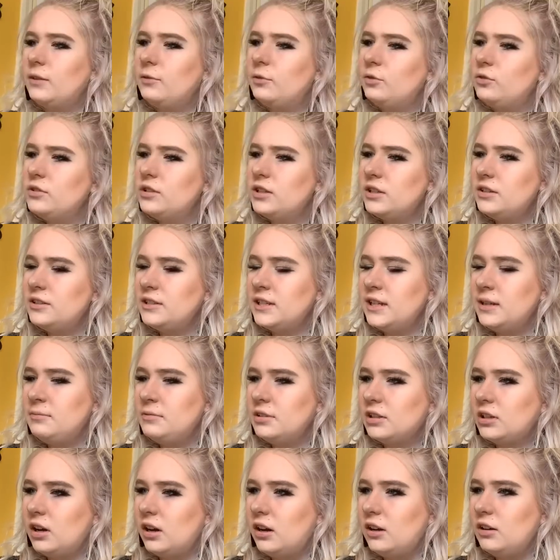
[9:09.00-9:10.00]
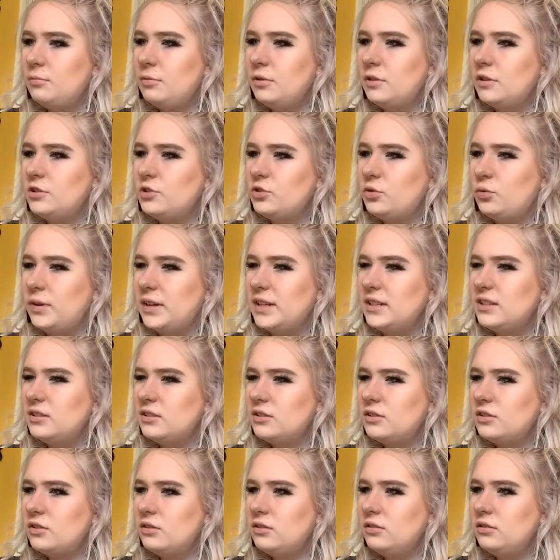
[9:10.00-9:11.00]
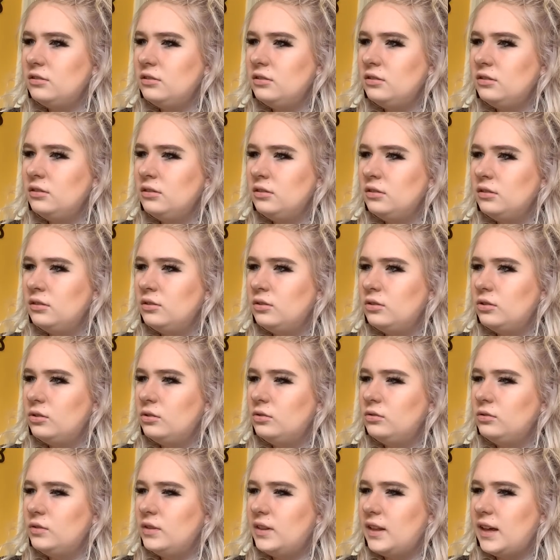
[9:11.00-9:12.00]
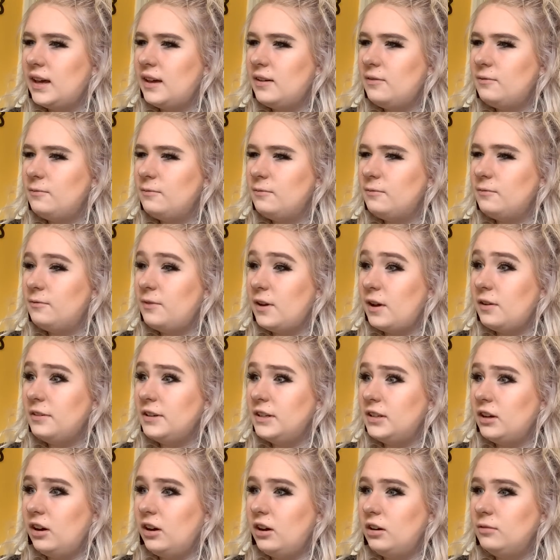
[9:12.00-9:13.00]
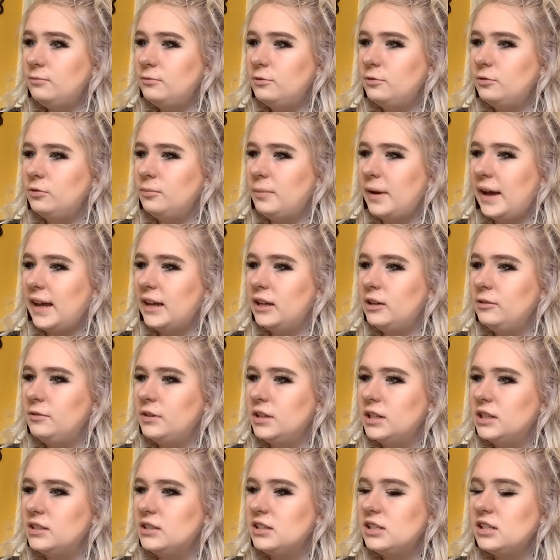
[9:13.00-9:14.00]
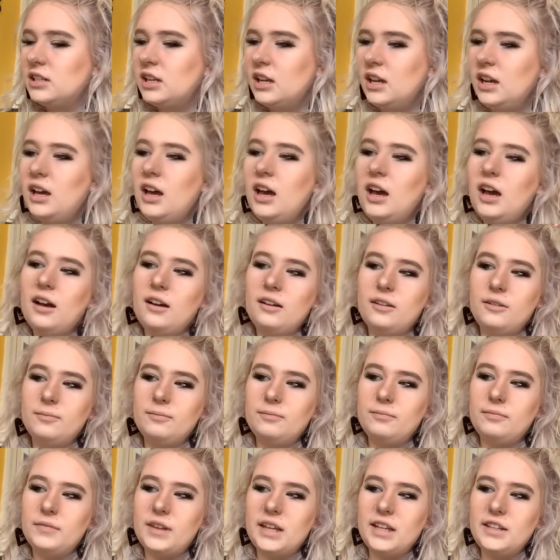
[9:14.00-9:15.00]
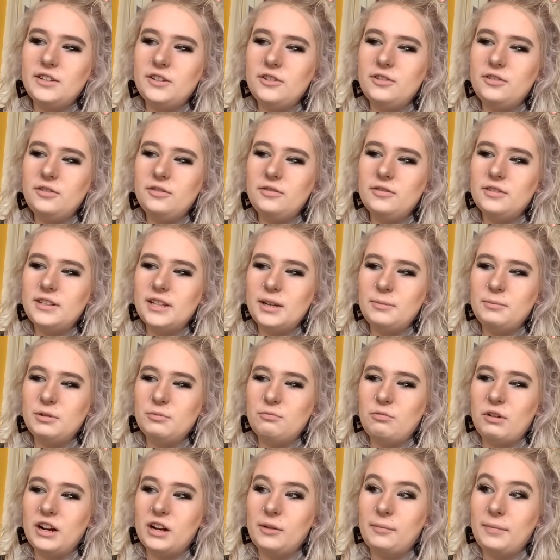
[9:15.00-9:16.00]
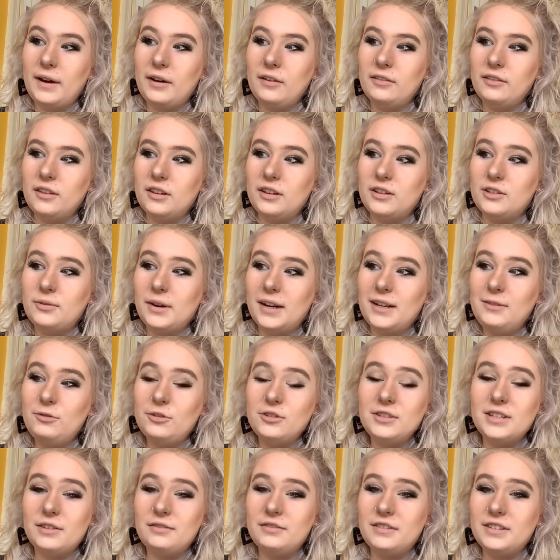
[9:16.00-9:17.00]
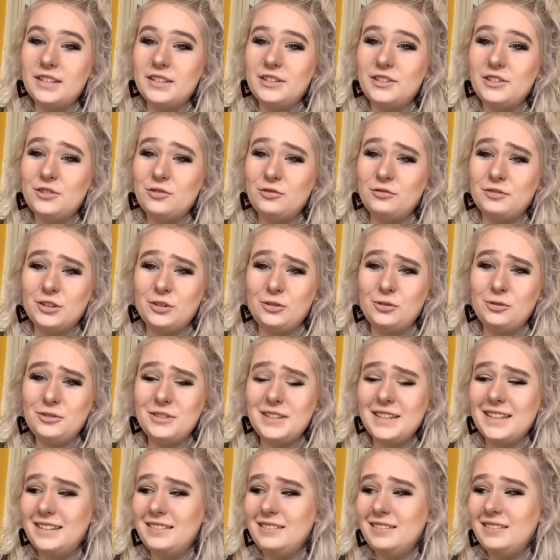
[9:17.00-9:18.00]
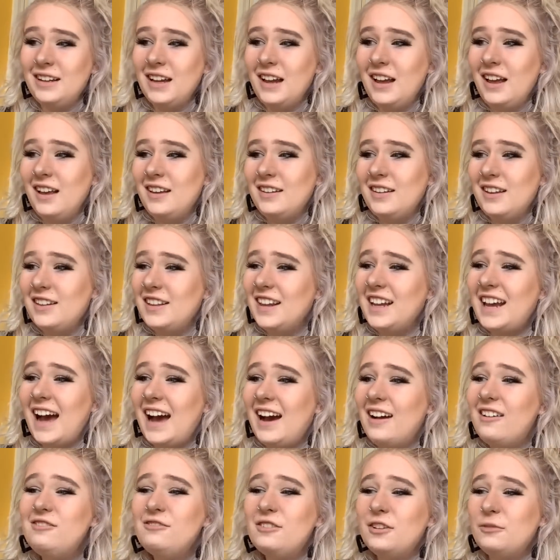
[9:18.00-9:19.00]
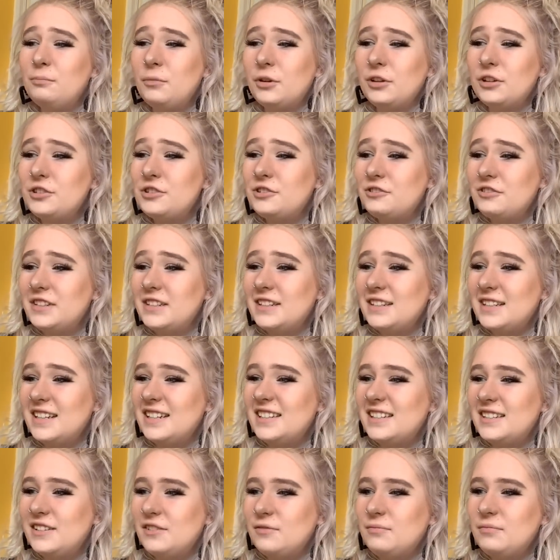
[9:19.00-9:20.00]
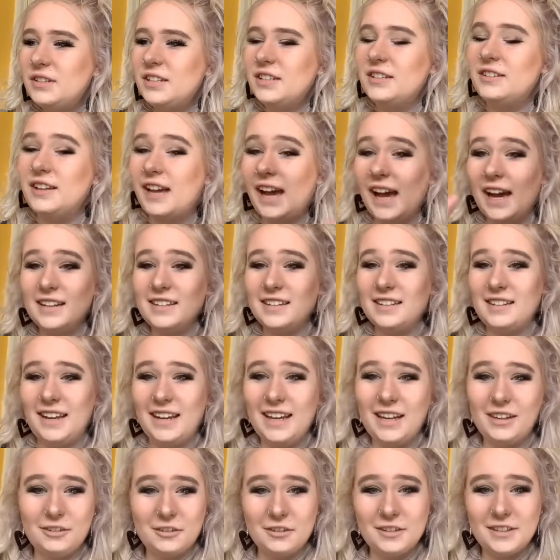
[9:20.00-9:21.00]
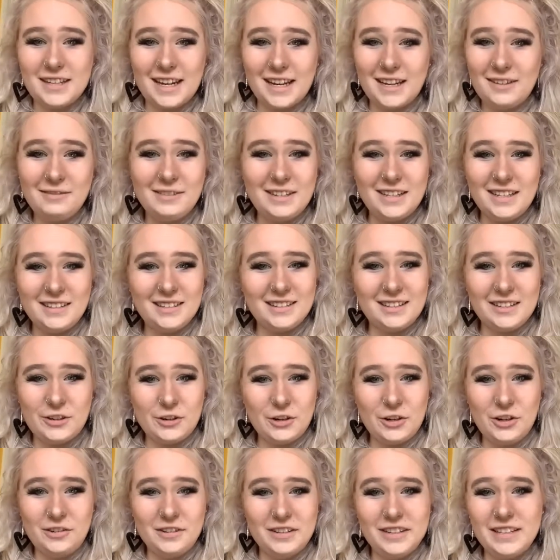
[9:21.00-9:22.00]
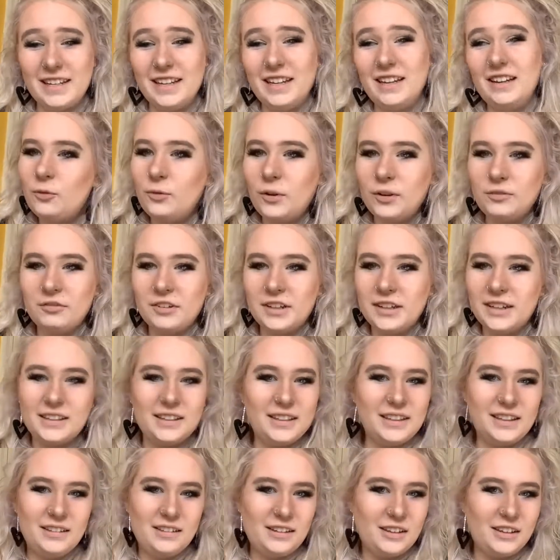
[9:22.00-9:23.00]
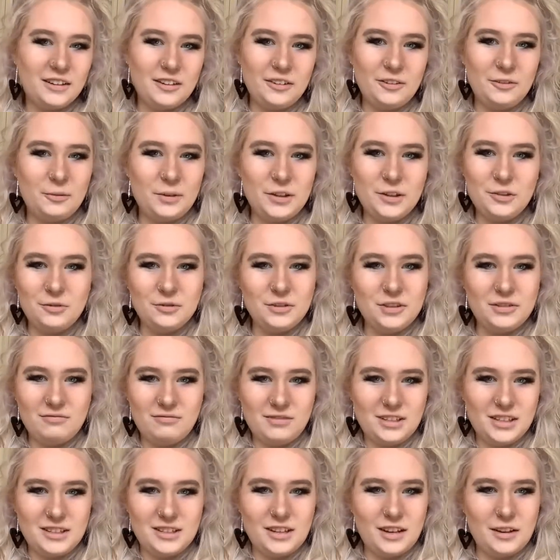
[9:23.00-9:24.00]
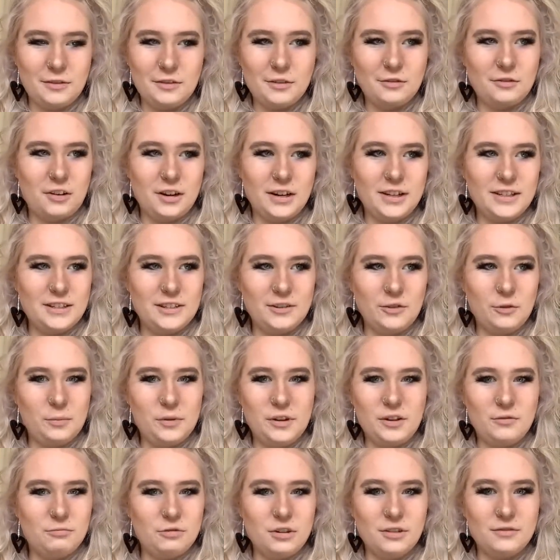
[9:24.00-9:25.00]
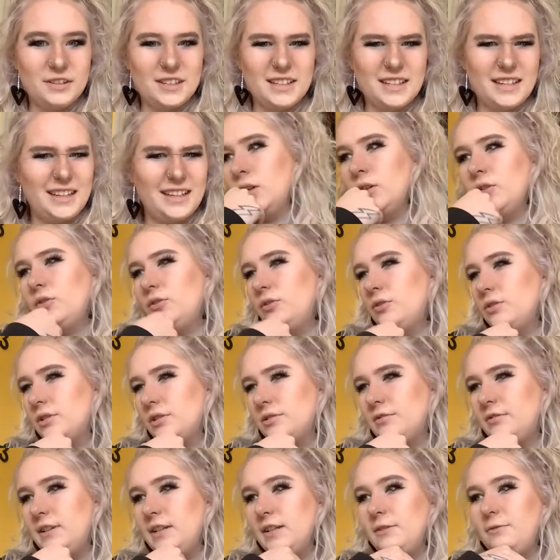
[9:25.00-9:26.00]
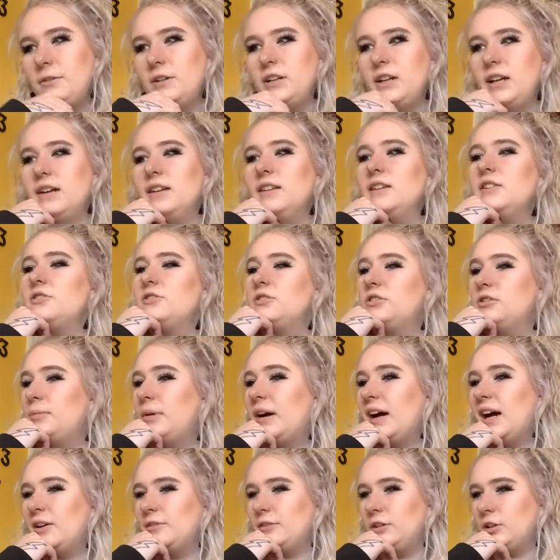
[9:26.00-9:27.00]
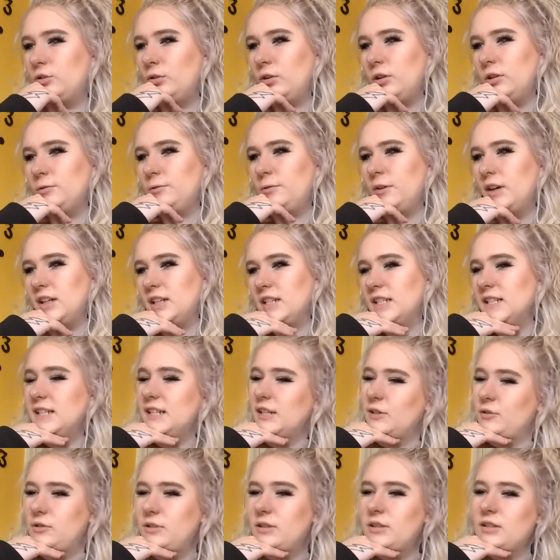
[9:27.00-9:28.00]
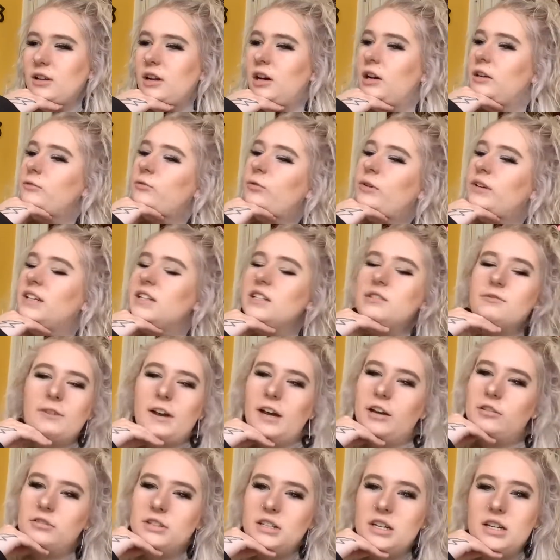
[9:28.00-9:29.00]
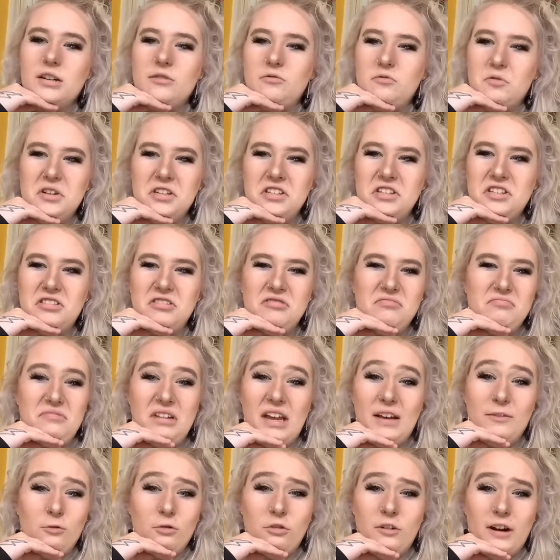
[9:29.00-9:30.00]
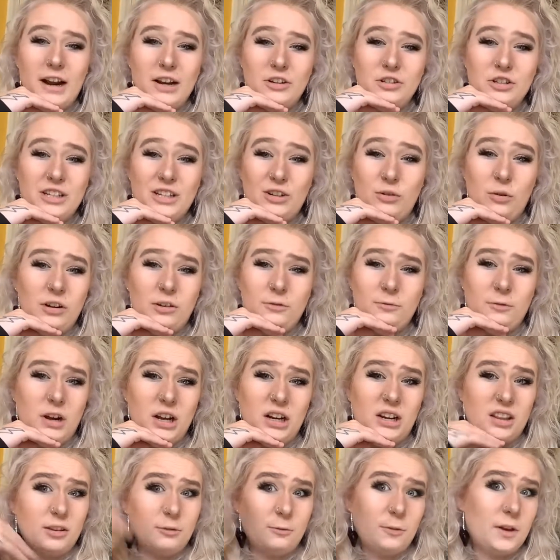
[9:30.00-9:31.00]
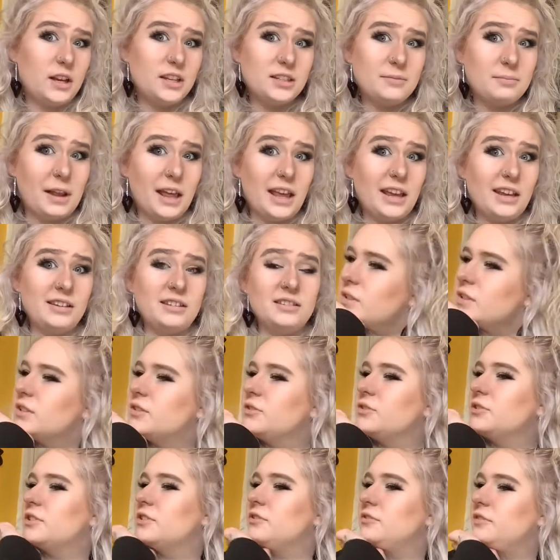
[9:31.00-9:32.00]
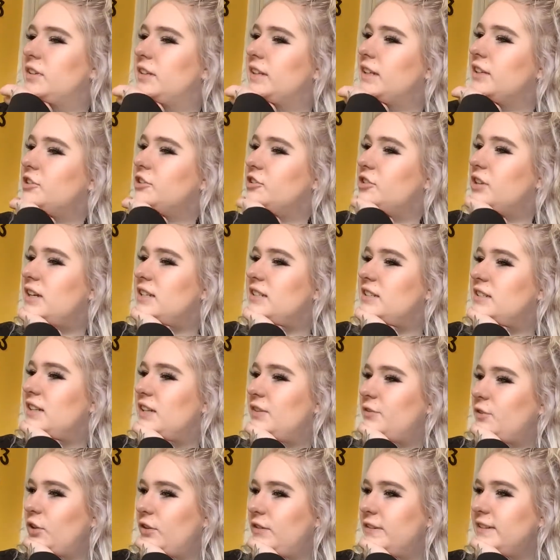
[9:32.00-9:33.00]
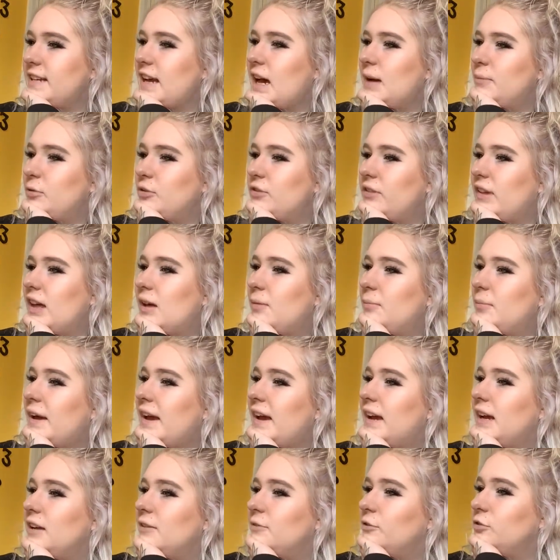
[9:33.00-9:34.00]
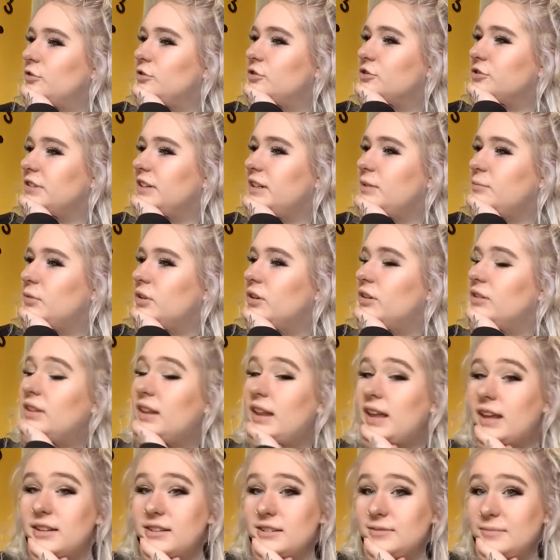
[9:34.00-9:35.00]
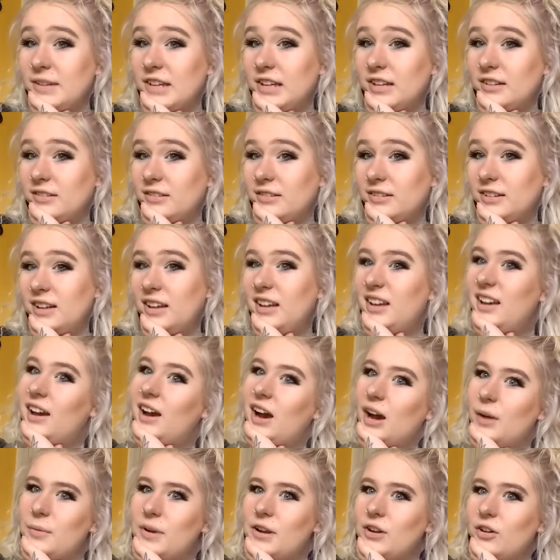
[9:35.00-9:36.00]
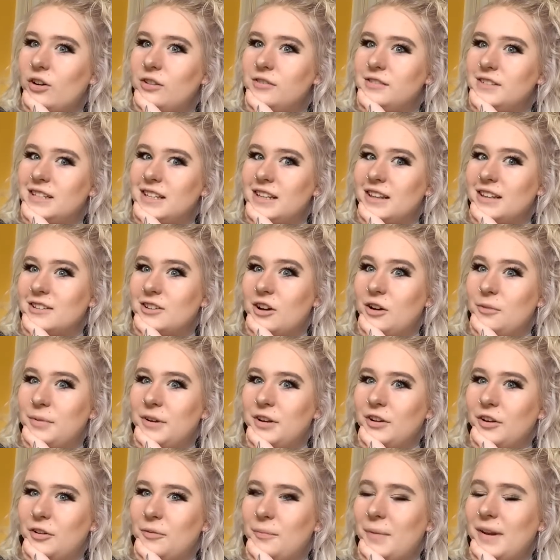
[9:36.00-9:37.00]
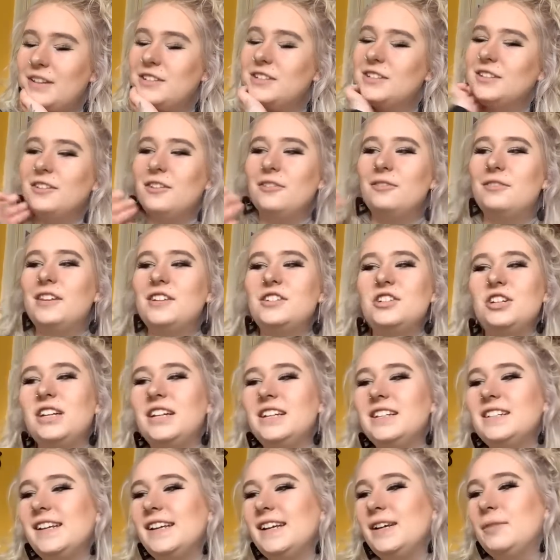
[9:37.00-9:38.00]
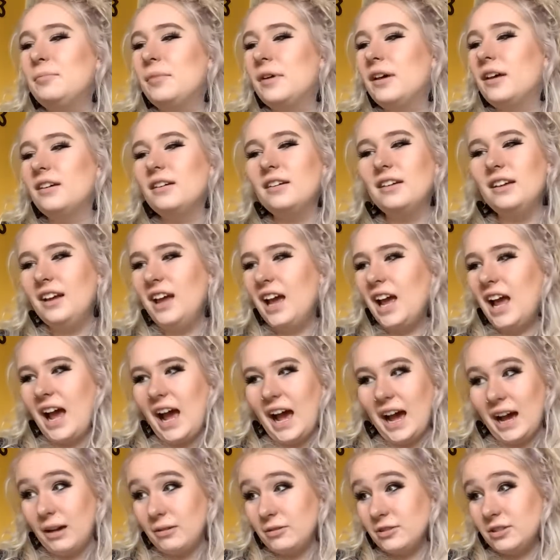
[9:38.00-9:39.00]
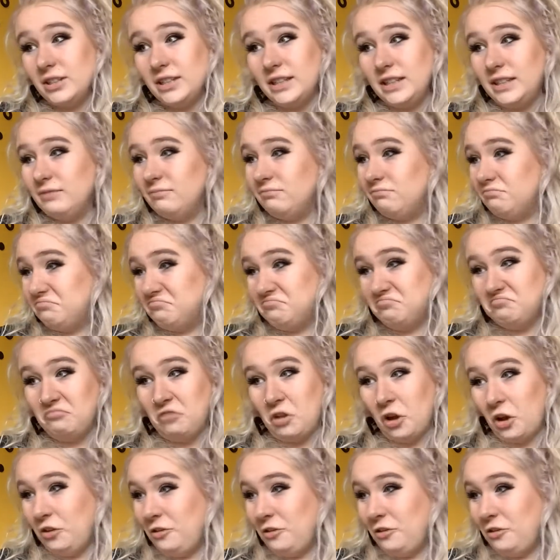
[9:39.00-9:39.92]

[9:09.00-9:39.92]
also seemed to kind of put a twist on all of their very harmful behaviours. Um, they do seem to brag about the 24 7 digital recording that they have and monitoring system to add a layer of safety and security when really, you know, we all deserve the right to a bit of privacy. Also, really funny how they talk about having qualified and skilled staff when its founder was never actually qualified in the first place. It's also really interesting, they've got a tab on their behavioural treatment. There's been I mean, obviously, there's got to be no mention of the GED, but absolutely no